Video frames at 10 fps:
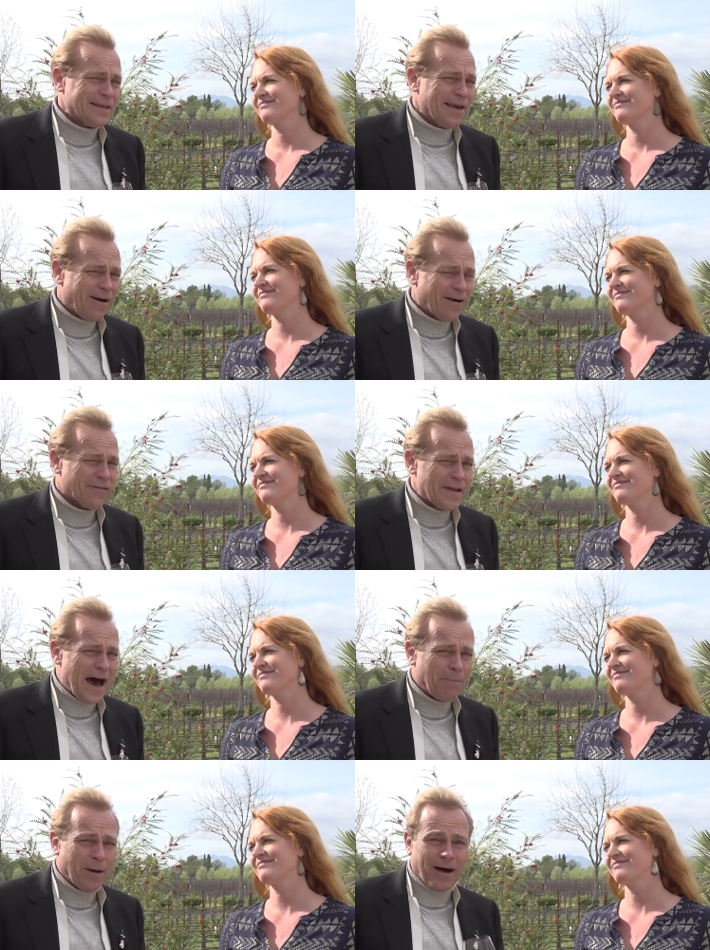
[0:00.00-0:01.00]
Speaker 1: in the heart of
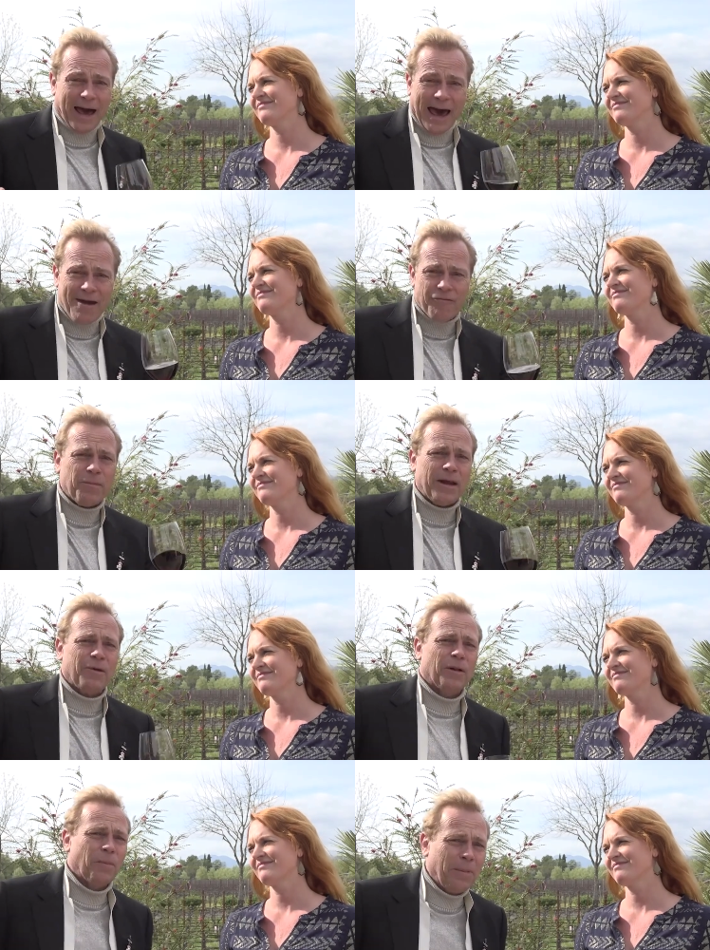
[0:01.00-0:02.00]
Napa. Everybody
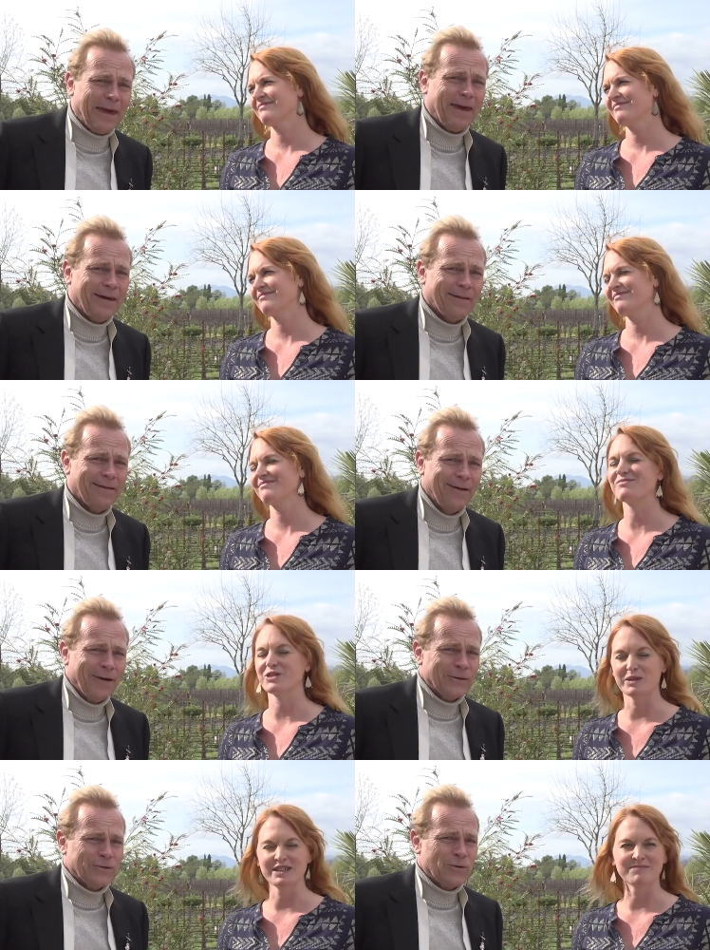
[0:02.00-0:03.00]
will be here
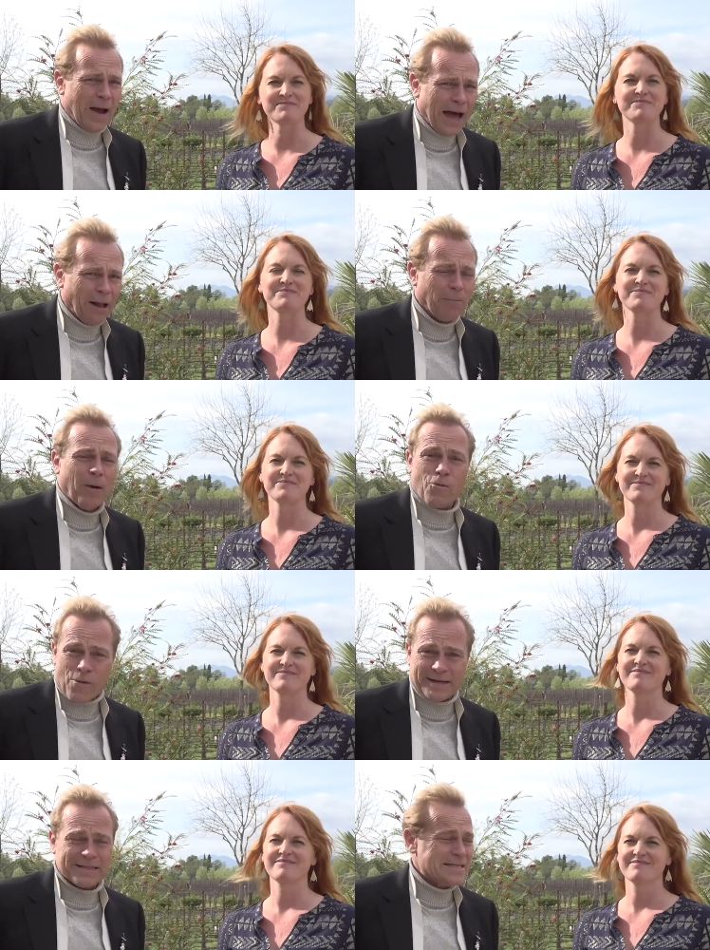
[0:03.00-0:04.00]
to help
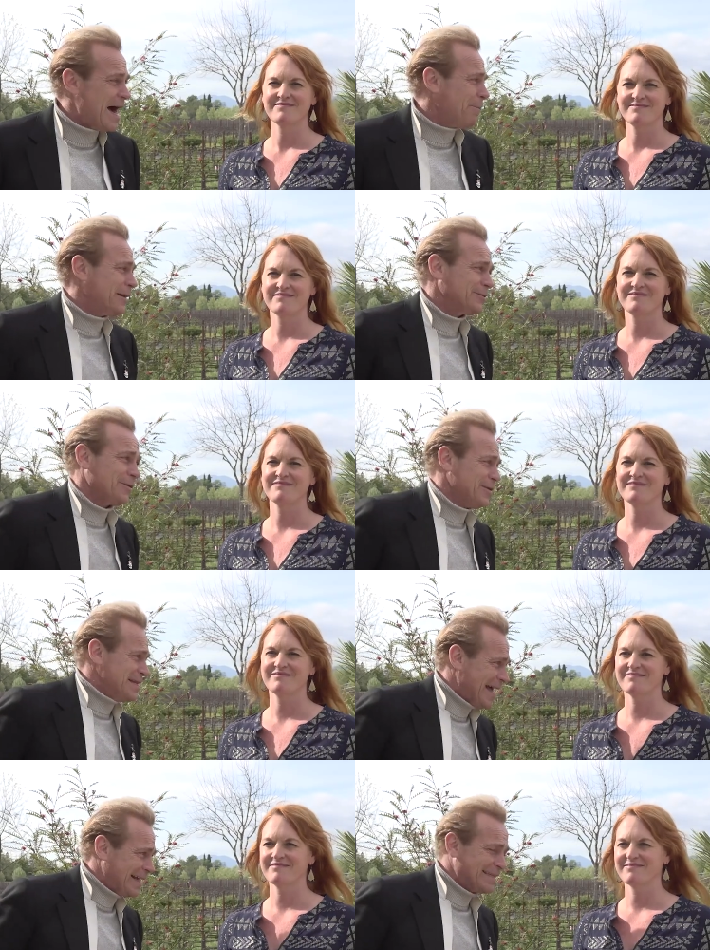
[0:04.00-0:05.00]
raise Napa to the
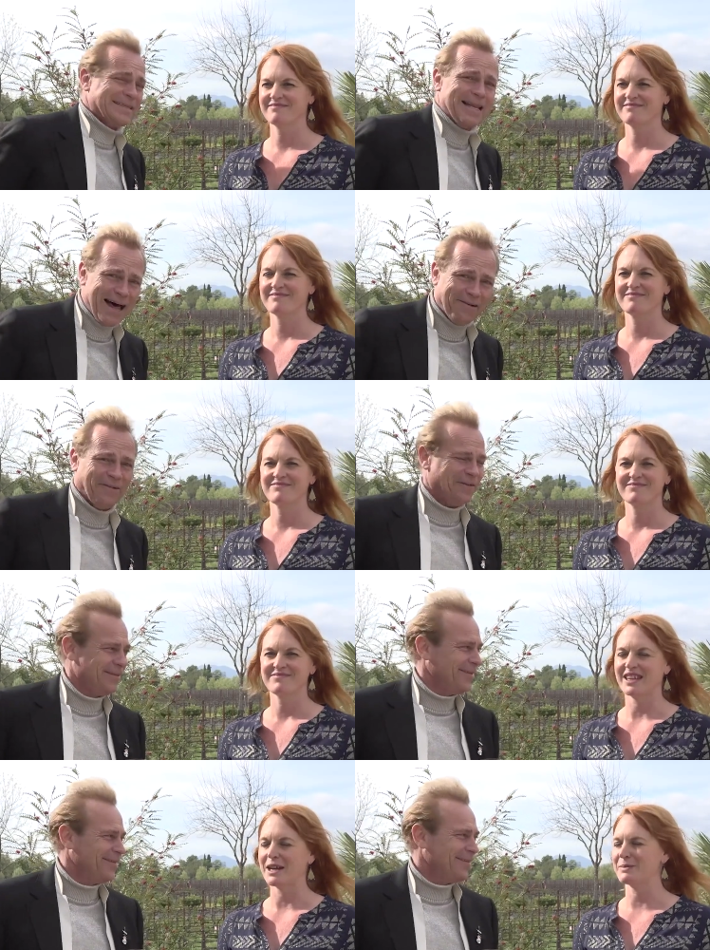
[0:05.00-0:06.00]
next level.
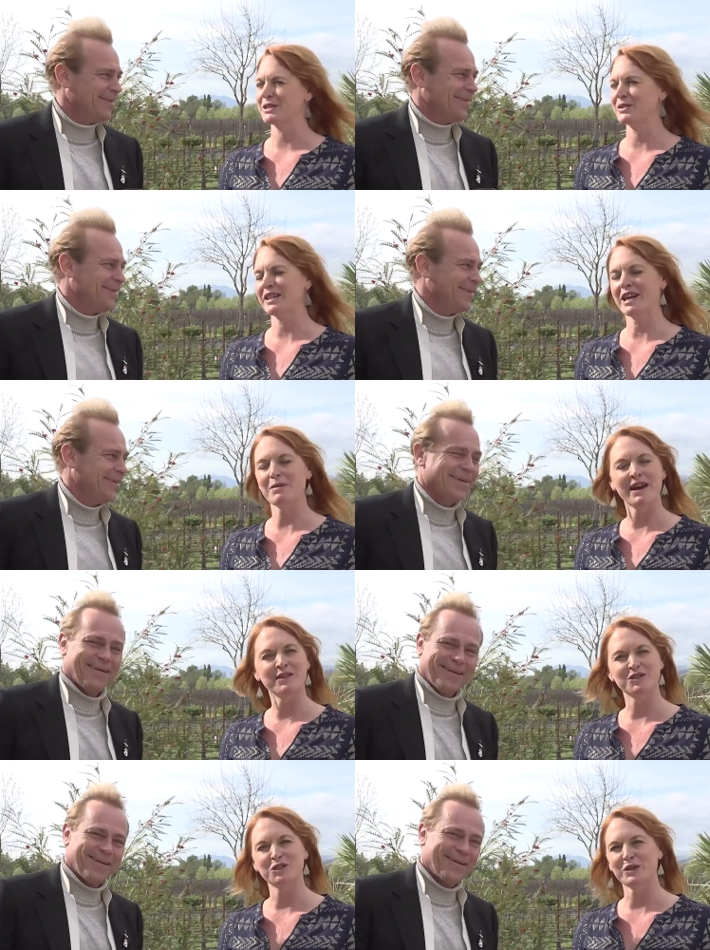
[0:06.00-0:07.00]
Speaker 2: Absolutely, come
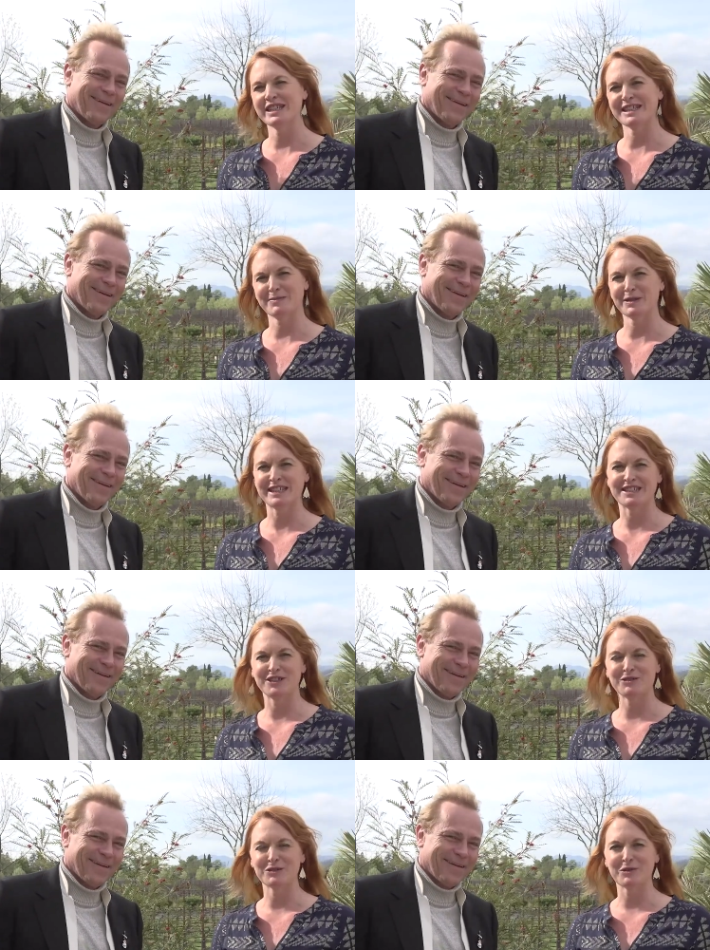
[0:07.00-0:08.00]
out and join us please.
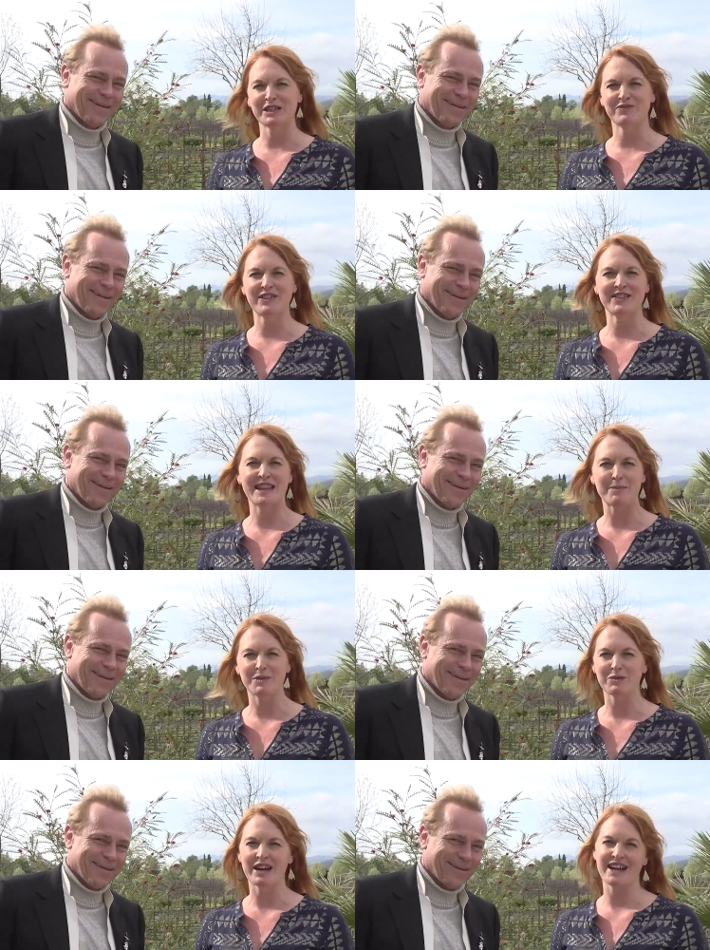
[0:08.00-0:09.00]
June 25th, Napa
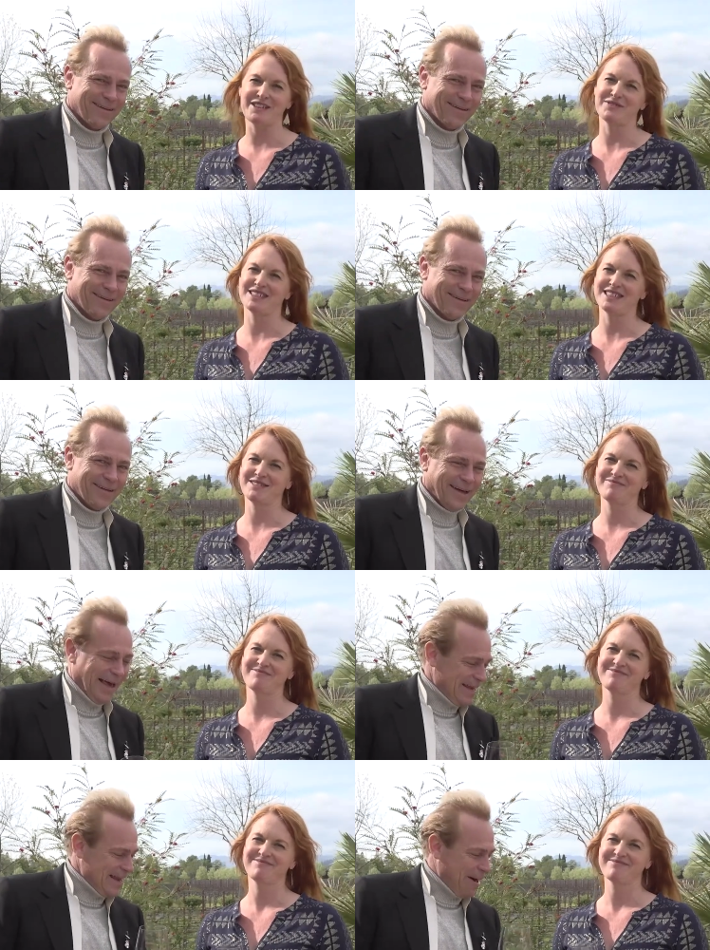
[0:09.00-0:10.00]
Thrives.
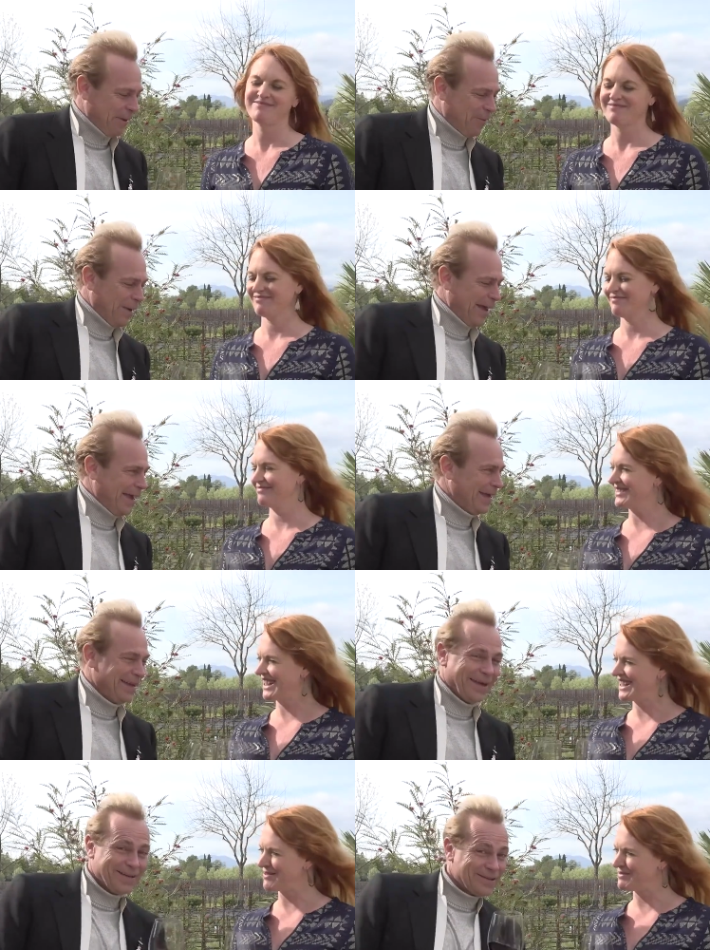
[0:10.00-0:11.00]
Speaker 1: And Napa Green.
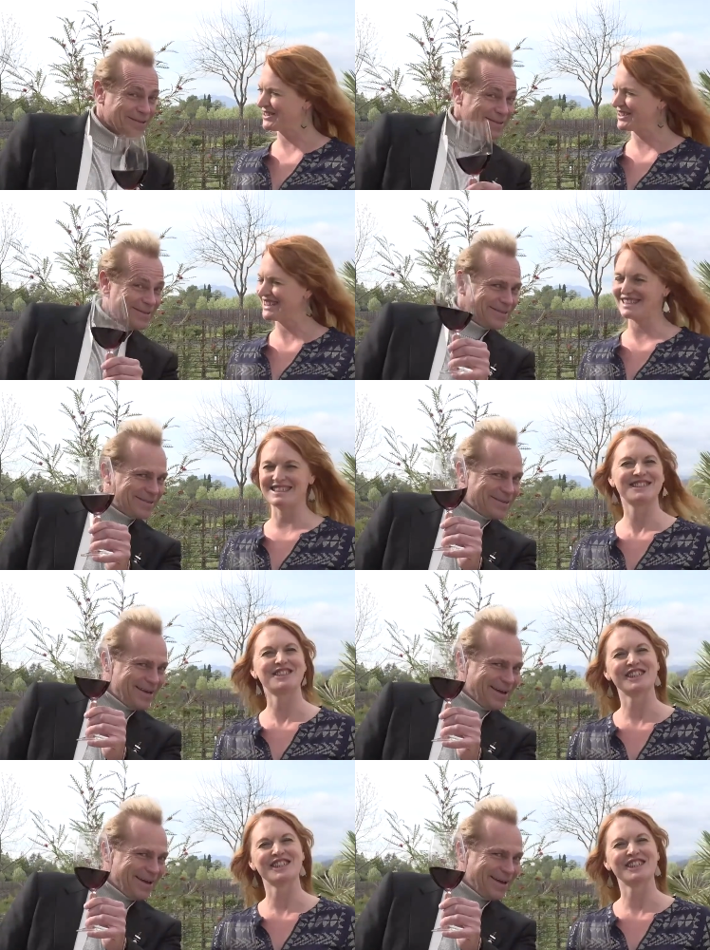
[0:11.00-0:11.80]
Speaker 2: And
Speaker 1: Napa Green.
Speaker 2: Cheers.